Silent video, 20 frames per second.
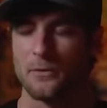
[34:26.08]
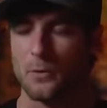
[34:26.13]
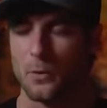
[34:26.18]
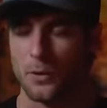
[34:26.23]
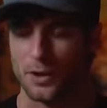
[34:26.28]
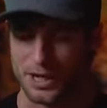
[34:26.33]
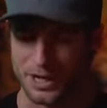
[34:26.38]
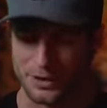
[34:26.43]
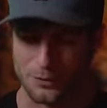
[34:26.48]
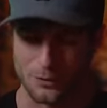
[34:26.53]
of
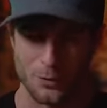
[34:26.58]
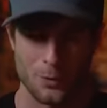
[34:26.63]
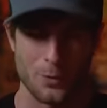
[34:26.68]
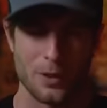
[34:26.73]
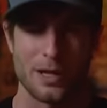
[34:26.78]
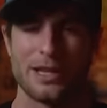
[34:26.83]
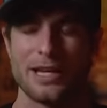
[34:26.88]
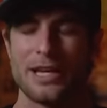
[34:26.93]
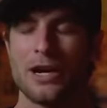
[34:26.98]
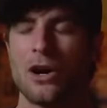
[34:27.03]
working
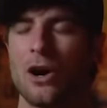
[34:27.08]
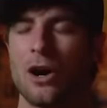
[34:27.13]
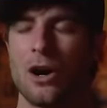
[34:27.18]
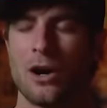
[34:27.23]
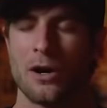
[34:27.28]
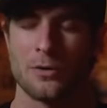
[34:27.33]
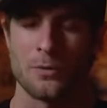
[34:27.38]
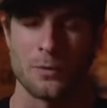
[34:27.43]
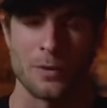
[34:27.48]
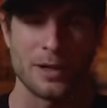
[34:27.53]
really
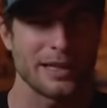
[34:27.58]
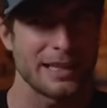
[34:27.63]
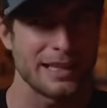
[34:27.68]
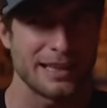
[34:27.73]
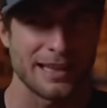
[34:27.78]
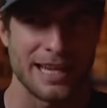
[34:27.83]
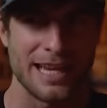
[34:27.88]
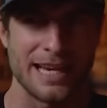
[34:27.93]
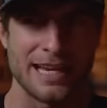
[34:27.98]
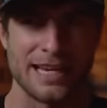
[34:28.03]
hard,
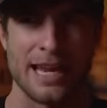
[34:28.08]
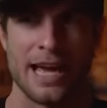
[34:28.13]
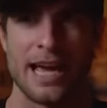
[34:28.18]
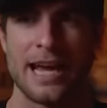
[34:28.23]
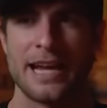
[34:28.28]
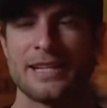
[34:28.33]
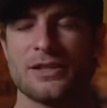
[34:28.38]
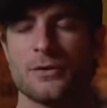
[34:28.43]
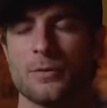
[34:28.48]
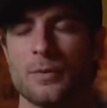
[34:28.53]
really late
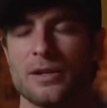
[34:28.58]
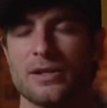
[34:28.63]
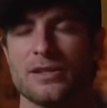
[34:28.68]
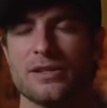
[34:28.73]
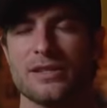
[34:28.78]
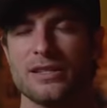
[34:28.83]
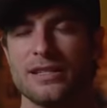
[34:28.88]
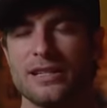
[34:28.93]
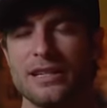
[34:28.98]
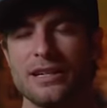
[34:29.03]
nights, we're
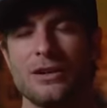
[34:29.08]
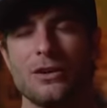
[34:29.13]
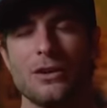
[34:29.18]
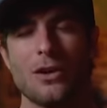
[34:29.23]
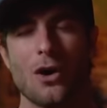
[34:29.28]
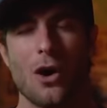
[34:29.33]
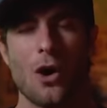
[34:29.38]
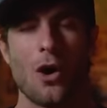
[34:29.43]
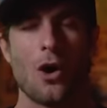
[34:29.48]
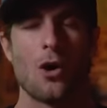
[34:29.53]

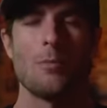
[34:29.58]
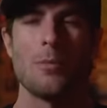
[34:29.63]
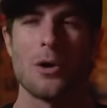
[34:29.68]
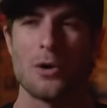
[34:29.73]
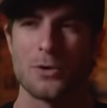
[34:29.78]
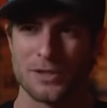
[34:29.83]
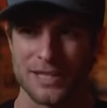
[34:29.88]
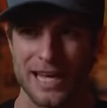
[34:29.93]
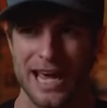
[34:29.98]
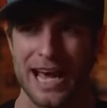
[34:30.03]
still
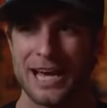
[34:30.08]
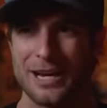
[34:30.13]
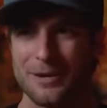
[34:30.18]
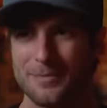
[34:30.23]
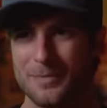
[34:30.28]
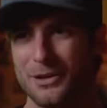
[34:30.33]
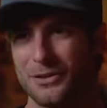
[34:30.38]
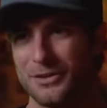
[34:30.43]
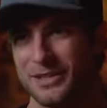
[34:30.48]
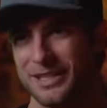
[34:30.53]
almost to
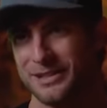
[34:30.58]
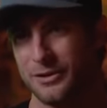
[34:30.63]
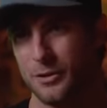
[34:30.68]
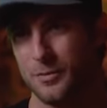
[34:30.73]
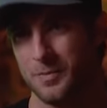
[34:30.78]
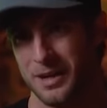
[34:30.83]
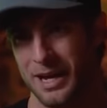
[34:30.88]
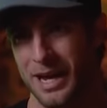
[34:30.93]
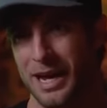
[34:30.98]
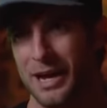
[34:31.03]
Adam Elsey's
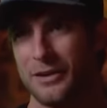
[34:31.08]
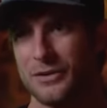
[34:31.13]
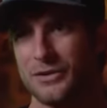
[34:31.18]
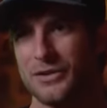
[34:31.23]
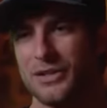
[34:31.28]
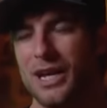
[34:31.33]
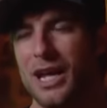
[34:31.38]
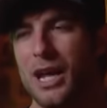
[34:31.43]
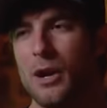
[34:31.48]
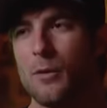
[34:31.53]
open
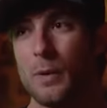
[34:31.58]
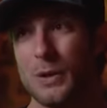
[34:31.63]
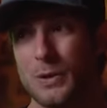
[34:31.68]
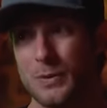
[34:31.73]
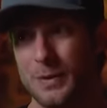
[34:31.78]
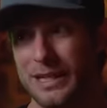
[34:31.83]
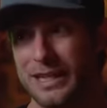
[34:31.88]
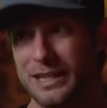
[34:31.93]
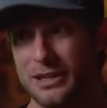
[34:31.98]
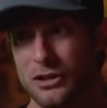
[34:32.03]
house,
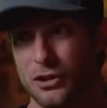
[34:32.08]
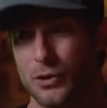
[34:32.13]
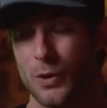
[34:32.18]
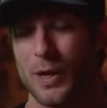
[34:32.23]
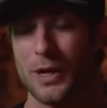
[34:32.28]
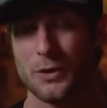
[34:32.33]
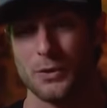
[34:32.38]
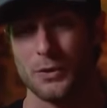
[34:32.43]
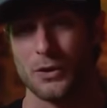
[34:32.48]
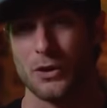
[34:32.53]
which we need to
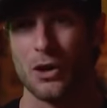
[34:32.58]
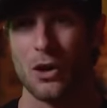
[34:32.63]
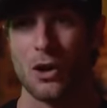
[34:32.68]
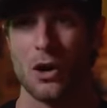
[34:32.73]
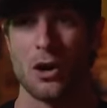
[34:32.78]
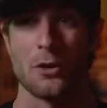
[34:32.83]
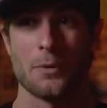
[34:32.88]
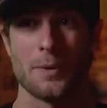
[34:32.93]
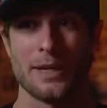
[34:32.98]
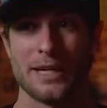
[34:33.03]
trailer the
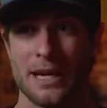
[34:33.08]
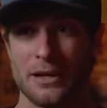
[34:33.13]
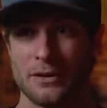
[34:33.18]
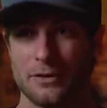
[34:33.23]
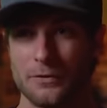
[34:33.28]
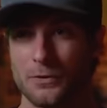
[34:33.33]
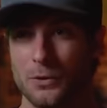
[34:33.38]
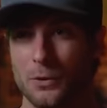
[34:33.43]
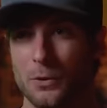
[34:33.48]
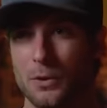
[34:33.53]
car all the way
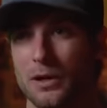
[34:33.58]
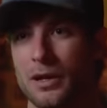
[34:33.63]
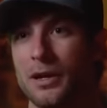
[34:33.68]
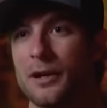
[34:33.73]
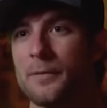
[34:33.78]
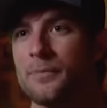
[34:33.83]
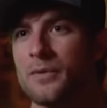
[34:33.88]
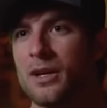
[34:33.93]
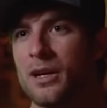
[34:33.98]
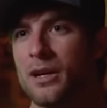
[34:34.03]
down to
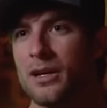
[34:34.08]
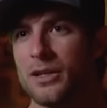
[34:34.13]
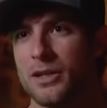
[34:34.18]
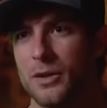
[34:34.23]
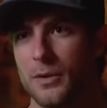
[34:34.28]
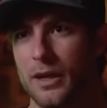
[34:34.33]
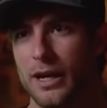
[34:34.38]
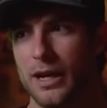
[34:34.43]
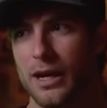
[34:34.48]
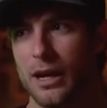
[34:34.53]
Florida.
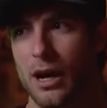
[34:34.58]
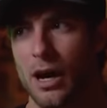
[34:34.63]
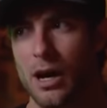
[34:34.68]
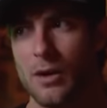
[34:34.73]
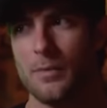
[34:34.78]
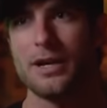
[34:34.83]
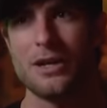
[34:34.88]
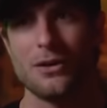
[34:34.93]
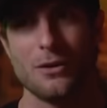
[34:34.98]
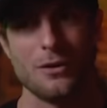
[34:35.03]
So we're like,
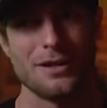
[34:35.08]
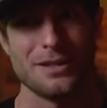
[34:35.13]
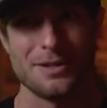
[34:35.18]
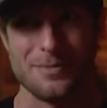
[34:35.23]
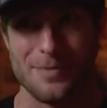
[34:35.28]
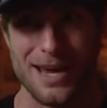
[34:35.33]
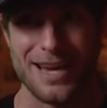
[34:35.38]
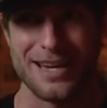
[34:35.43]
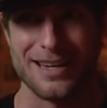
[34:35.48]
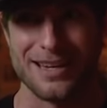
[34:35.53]
are we going
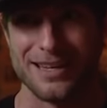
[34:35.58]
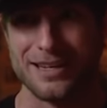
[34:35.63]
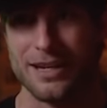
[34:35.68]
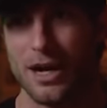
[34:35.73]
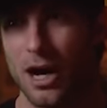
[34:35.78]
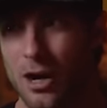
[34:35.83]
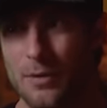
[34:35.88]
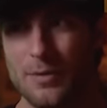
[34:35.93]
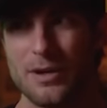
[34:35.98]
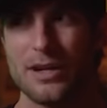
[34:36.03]
to make it?
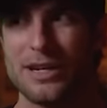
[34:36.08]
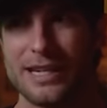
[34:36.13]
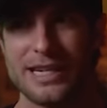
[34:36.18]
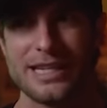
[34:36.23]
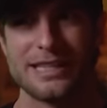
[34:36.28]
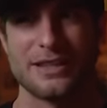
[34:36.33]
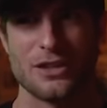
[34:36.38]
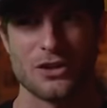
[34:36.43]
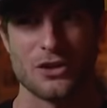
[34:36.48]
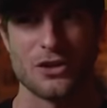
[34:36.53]
Are we going to
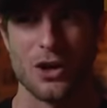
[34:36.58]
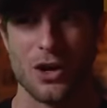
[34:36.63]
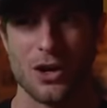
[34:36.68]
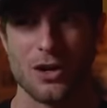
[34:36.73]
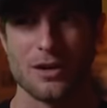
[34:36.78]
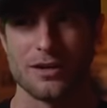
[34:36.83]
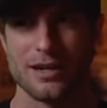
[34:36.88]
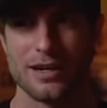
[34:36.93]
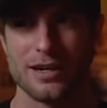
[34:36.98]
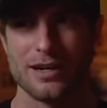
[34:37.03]
get this
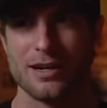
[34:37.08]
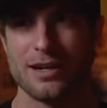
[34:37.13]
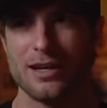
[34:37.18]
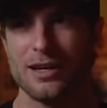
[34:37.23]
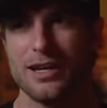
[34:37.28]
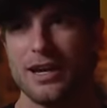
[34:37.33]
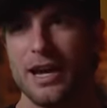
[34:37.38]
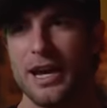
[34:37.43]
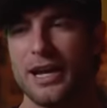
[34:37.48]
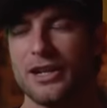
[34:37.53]
car there?
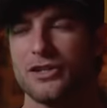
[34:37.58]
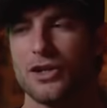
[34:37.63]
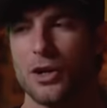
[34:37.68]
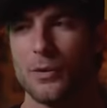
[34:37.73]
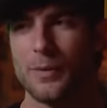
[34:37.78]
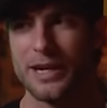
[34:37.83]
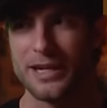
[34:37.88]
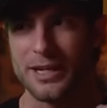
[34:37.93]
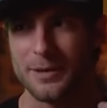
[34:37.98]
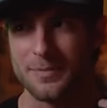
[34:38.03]
And so
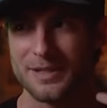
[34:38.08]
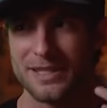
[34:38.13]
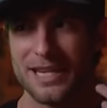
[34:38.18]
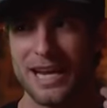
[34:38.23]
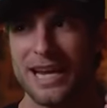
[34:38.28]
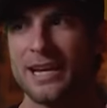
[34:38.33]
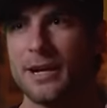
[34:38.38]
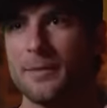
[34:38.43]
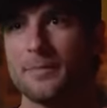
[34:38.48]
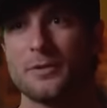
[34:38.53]
we end up
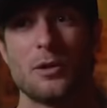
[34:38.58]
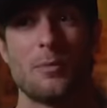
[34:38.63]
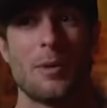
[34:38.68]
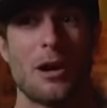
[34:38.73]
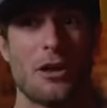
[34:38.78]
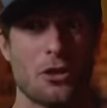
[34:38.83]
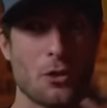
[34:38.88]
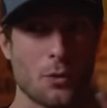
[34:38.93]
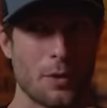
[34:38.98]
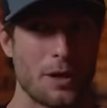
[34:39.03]
staying up till
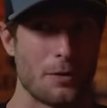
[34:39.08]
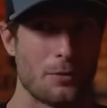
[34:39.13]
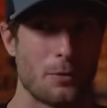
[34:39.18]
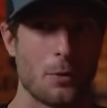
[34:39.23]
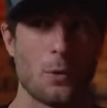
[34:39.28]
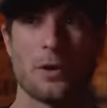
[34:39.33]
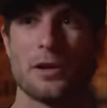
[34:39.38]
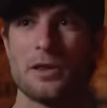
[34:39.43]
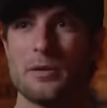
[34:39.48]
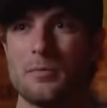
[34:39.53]
about 3 or
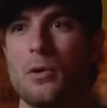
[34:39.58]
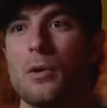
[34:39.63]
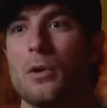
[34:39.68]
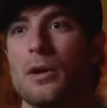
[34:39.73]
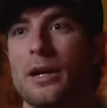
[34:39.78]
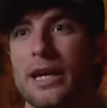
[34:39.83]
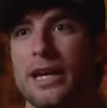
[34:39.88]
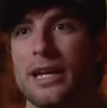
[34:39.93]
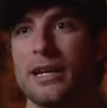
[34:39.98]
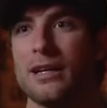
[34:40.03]
4 in the
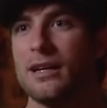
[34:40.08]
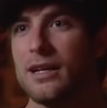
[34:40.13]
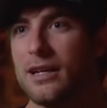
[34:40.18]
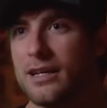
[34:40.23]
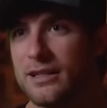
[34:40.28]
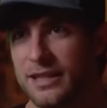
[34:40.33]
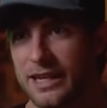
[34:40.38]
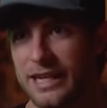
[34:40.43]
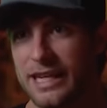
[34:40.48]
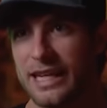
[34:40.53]
morning
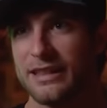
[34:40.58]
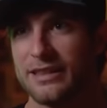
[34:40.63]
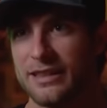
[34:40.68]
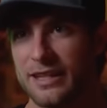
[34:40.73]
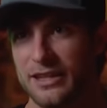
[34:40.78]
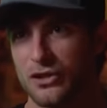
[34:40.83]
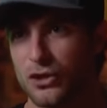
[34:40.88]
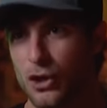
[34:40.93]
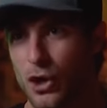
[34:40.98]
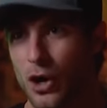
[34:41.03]
to get
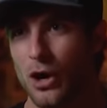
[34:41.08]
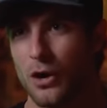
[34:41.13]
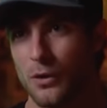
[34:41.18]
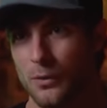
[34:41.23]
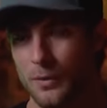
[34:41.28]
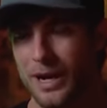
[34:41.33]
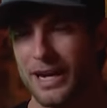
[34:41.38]
this car